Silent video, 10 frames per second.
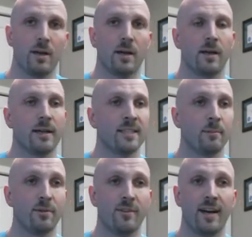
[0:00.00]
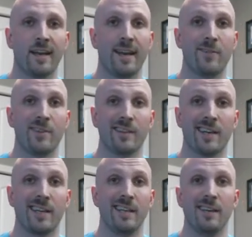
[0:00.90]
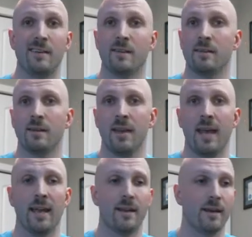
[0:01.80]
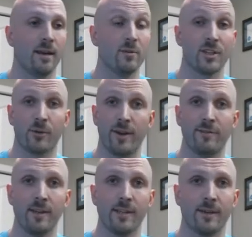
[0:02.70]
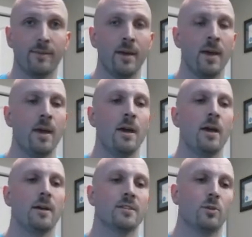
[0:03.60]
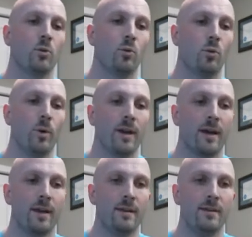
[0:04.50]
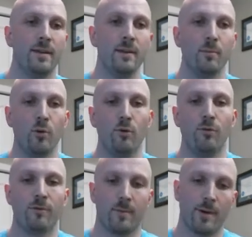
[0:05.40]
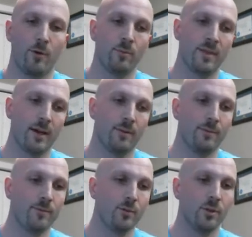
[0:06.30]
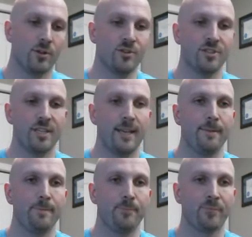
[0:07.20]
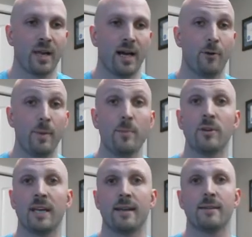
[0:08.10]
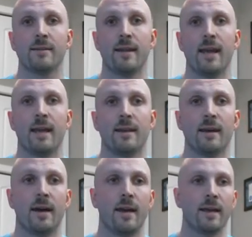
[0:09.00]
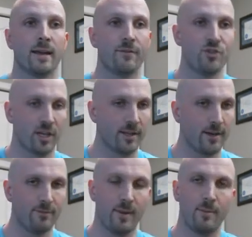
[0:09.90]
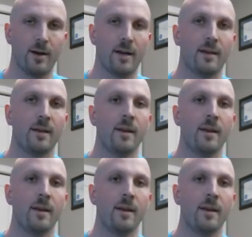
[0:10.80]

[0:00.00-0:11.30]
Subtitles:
exemplified in everything that I did. And it was a great feeling. So when I did move from my hometown to a larger city, I remembered that. And I kind of checked that off in my mind